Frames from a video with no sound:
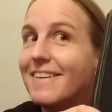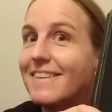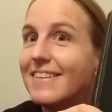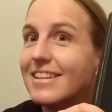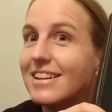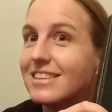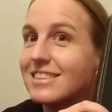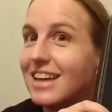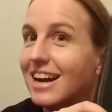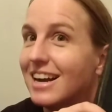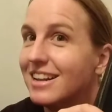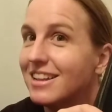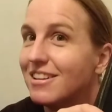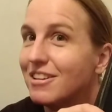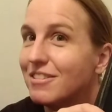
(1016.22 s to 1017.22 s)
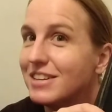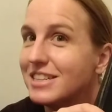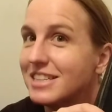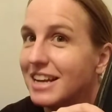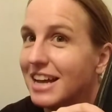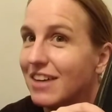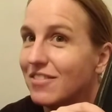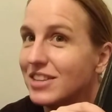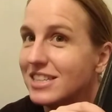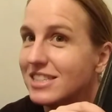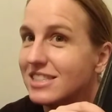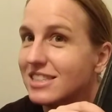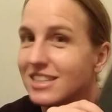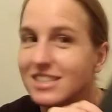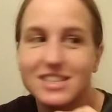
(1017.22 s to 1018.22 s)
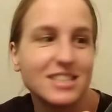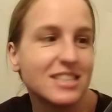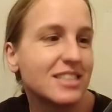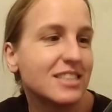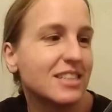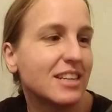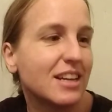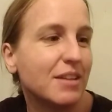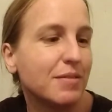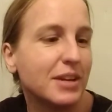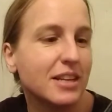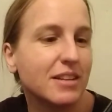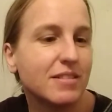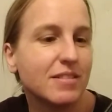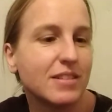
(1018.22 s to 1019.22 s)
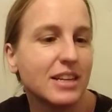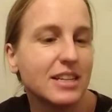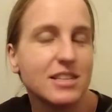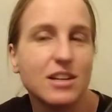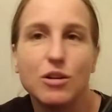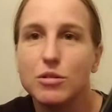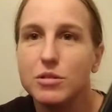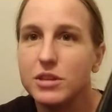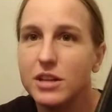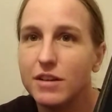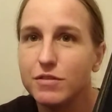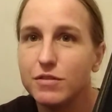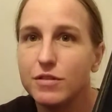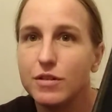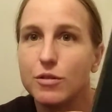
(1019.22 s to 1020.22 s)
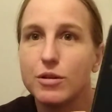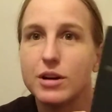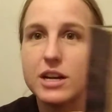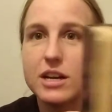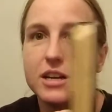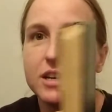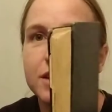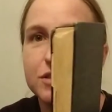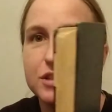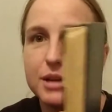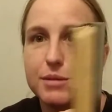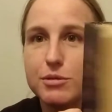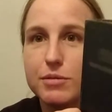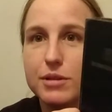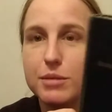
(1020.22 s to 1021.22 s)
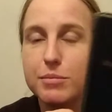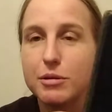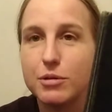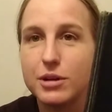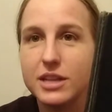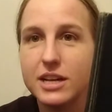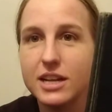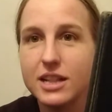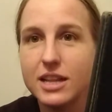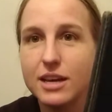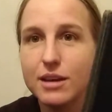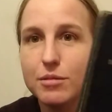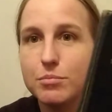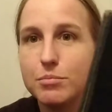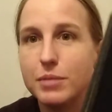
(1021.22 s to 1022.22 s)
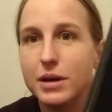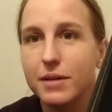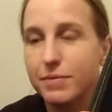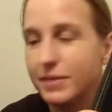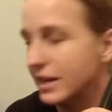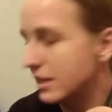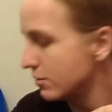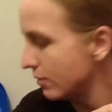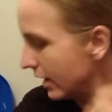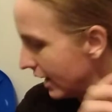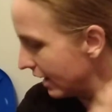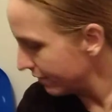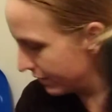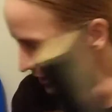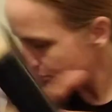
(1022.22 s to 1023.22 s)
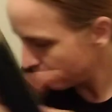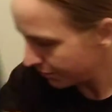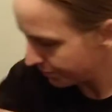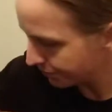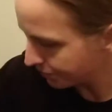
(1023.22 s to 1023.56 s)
And that's kind of the only reason I have this, because it's not old enough or in good enough shape to really be worth anything, but that's why I have this one.